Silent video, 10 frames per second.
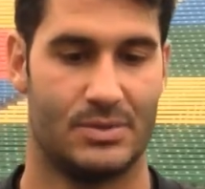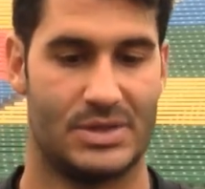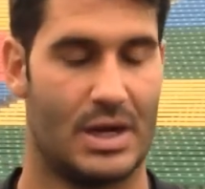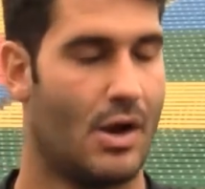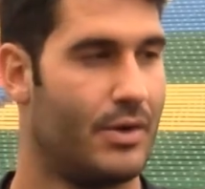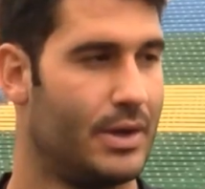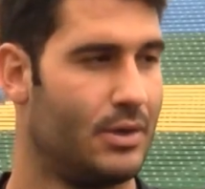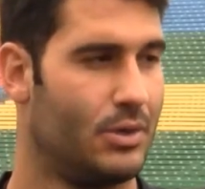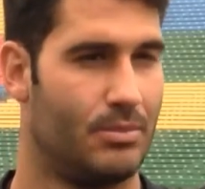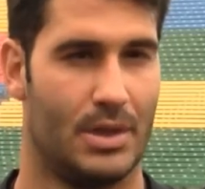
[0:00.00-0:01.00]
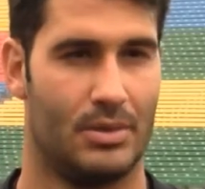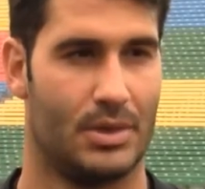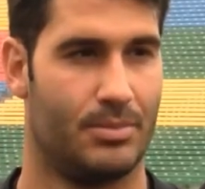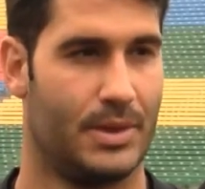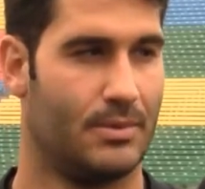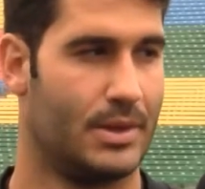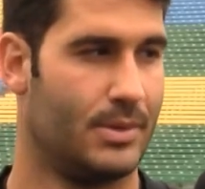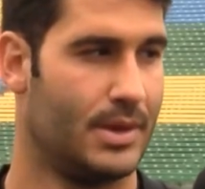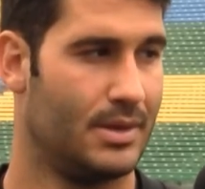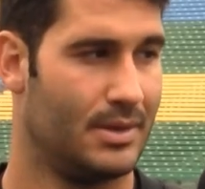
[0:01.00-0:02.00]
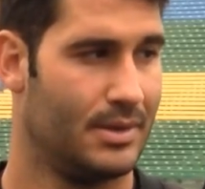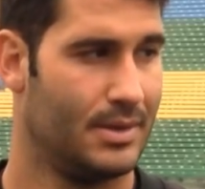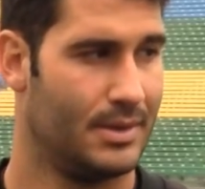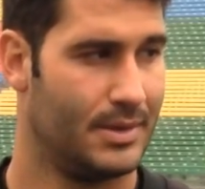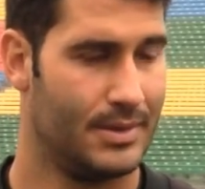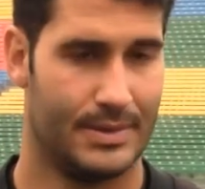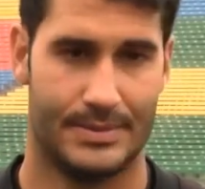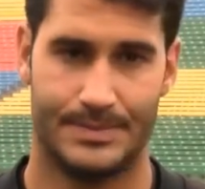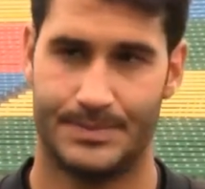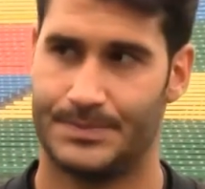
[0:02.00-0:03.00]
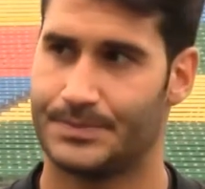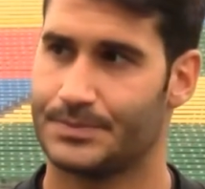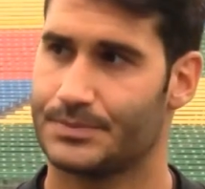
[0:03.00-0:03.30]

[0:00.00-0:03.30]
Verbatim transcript: which I already knew, and be able to compete right away. Were you blindsided?